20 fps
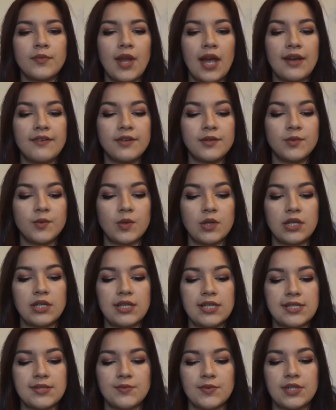I haven't worn
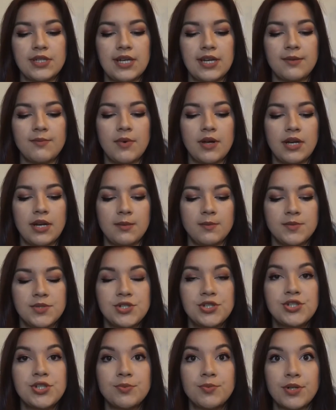this one yet, but I'm
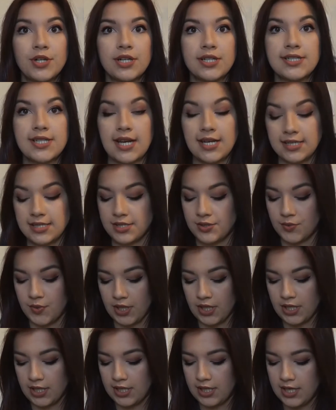super excited to
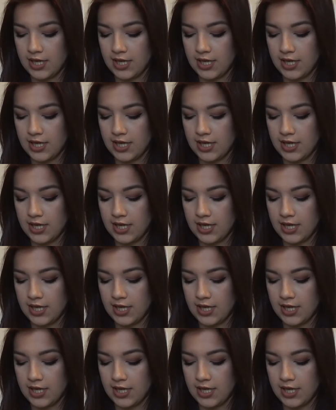wear it.